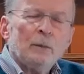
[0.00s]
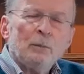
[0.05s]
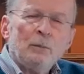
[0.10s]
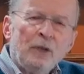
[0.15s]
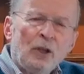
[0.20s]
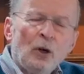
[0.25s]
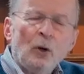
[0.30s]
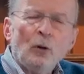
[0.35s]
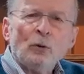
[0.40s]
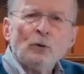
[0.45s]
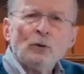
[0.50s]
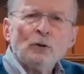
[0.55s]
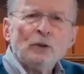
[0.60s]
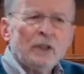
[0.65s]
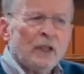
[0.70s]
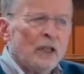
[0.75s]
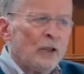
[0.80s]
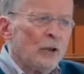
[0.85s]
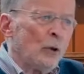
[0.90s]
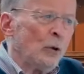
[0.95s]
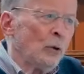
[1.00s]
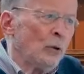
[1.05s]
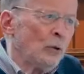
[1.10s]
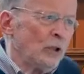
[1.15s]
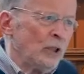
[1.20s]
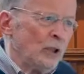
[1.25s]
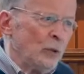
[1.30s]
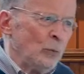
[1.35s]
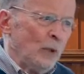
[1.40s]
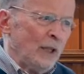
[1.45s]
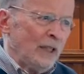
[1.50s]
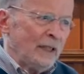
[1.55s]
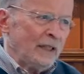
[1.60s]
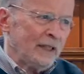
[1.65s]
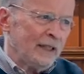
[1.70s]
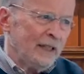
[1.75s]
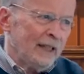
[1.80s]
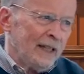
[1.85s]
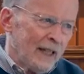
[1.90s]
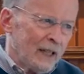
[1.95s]
Behold the Holy One.
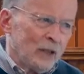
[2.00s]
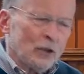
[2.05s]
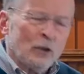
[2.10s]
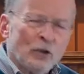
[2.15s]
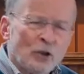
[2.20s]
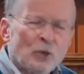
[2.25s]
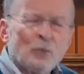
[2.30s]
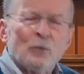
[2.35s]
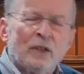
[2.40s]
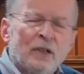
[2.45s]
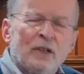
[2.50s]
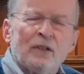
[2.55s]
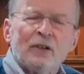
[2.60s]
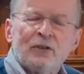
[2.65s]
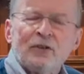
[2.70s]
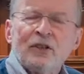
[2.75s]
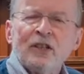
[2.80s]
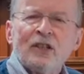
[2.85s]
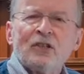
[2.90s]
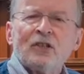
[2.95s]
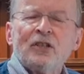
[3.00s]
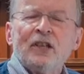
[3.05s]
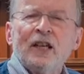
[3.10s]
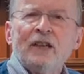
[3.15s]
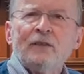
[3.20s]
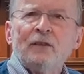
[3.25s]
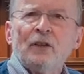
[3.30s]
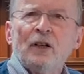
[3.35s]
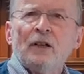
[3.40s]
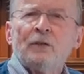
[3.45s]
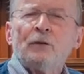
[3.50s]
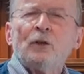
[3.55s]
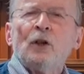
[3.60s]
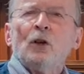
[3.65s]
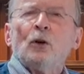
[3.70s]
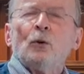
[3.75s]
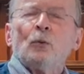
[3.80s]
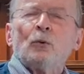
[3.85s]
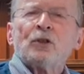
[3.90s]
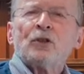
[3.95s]
And of course, one of the things Dave loved
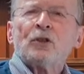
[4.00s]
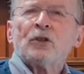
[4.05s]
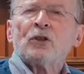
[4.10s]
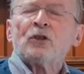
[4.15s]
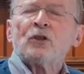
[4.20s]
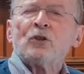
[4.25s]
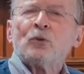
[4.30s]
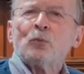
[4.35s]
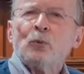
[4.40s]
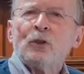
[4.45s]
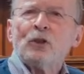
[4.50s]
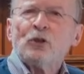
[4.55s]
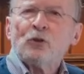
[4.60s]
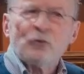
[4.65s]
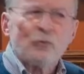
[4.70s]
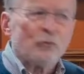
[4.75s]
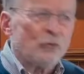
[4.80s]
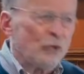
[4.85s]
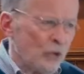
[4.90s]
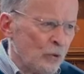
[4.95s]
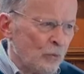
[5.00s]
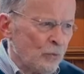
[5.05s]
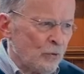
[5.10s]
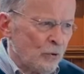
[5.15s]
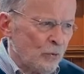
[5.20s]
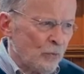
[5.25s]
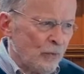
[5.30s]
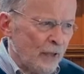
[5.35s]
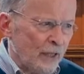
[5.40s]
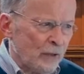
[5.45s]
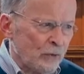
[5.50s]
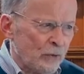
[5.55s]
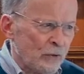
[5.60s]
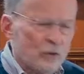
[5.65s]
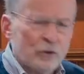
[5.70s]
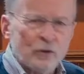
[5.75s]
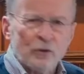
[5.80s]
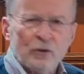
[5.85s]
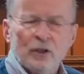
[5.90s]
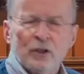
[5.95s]
was to switch rhythms around
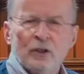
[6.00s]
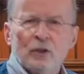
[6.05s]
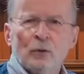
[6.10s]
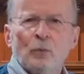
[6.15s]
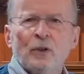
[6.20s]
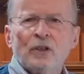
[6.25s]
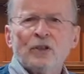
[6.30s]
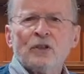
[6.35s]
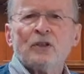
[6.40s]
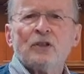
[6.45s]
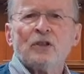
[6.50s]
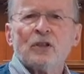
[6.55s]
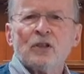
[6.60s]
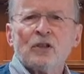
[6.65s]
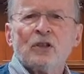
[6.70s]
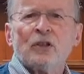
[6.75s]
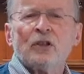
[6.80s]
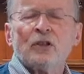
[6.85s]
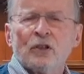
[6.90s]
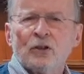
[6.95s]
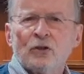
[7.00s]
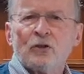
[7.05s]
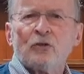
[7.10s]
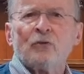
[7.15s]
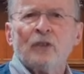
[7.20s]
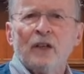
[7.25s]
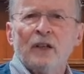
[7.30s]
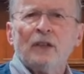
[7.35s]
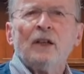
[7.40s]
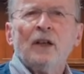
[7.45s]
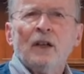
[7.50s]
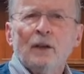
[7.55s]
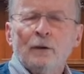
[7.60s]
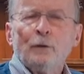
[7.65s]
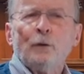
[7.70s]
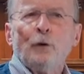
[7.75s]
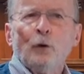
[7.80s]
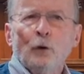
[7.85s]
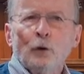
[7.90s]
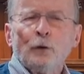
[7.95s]
so that it wasn't just in a straight
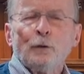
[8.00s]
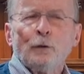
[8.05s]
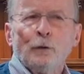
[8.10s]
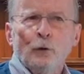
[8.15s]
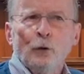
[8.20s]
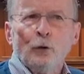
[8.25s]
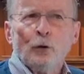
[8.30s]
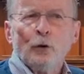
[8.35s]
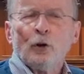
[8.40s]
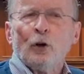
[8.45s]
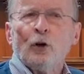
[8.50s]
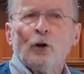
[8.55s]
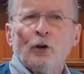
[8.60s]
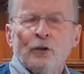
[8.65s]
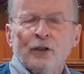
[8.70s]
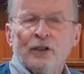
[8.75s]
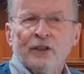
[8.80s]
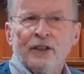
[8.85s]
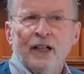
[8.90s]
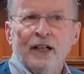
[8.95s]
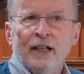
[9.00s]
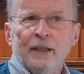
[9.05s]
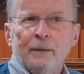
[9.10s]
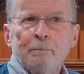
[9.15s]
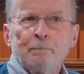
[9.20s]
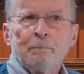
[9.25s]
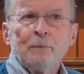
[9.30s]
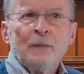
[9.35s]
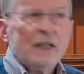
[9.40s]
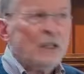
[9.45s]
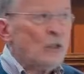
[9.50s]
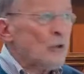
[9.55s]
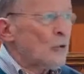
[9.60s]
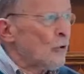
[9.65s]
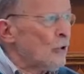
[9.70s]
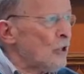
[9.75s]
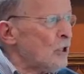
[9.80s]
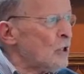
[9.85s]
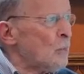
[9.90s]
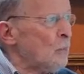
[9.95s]
4-4 all the time. So
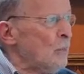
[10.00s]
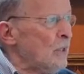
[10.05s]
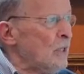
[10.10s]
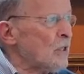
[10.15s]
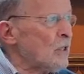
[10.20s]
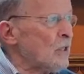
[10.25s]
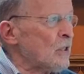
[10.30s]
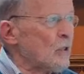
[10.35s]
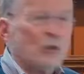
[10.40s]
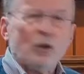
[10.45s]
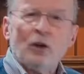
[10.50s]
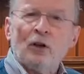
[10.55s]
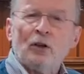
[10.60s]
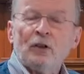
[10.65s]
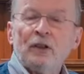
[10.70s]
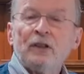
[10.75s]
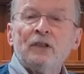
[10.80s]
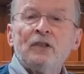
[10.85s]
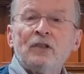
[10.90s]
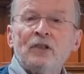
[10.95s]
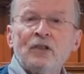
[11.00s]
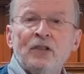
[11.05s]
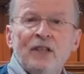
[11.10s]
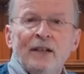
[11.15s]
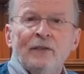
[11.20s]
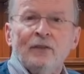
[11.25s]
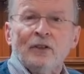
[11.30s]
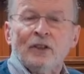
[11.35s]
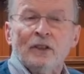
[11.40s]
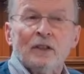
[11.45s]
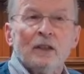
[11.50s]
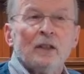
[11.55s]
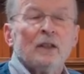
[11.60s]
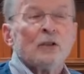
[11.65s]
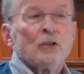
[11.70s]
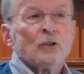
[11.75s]
this piece is all in 7.